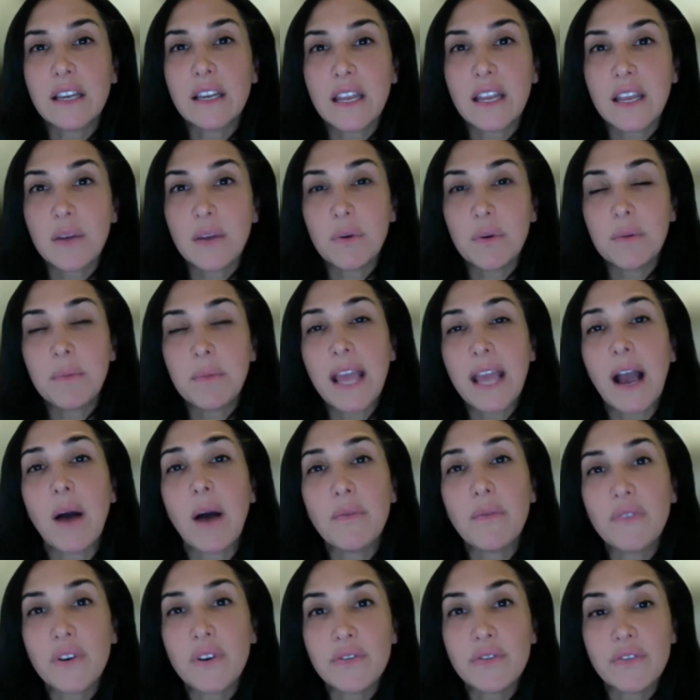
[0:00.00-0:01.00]
It would be
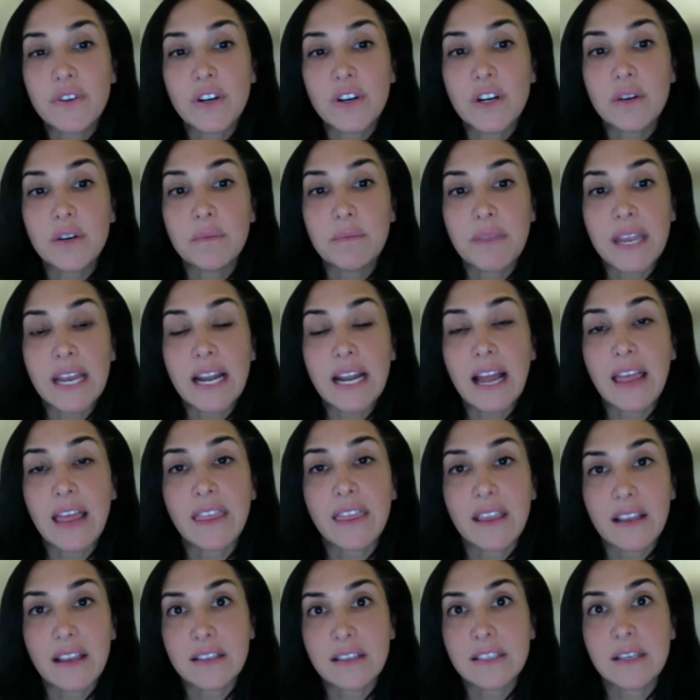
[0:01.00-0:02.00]
helpful for me, and I
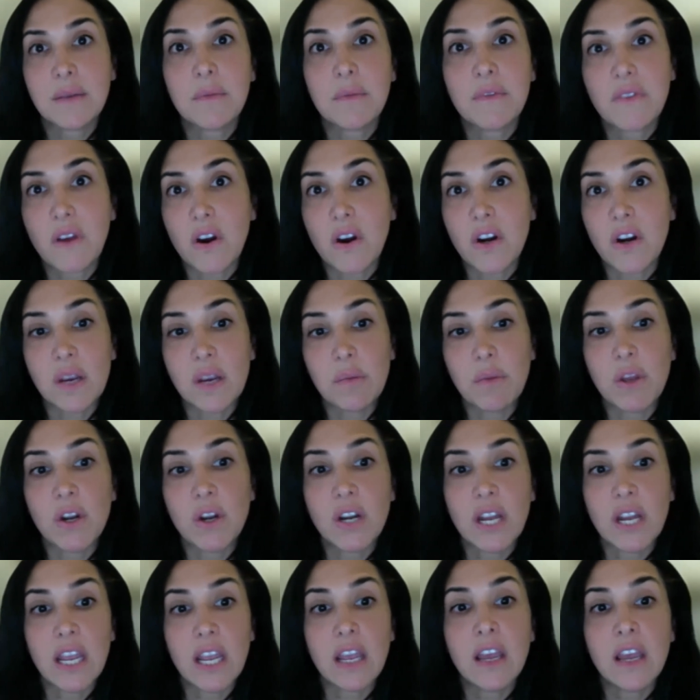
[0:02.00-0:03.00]
think some of our
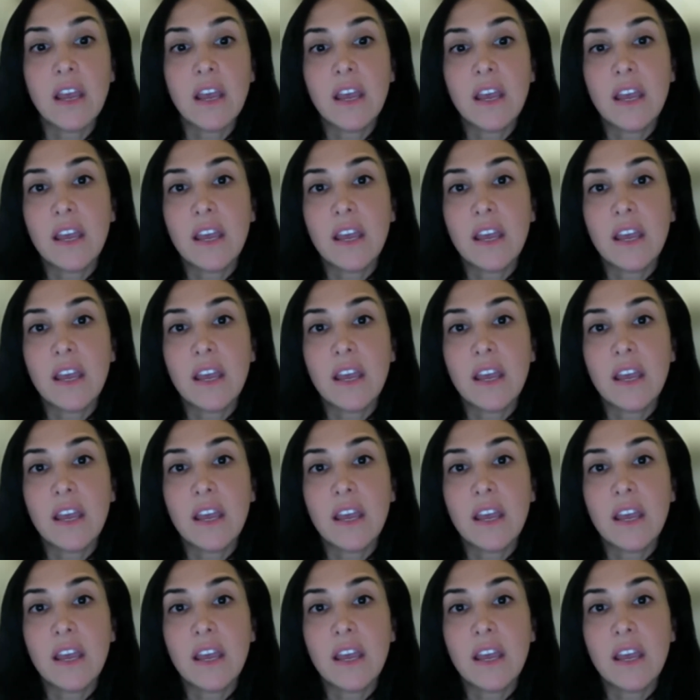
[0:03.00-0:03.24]
community,